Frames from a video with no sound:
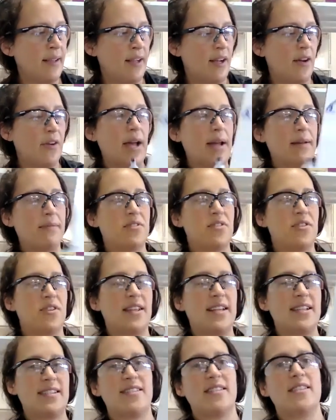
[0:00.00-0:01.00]
Okay, so
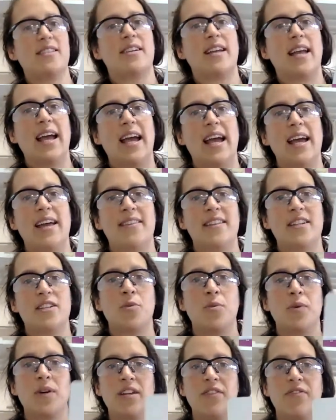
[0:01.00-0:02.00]
let's look at the
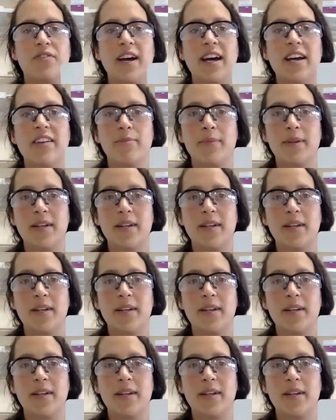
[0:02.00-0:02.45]
25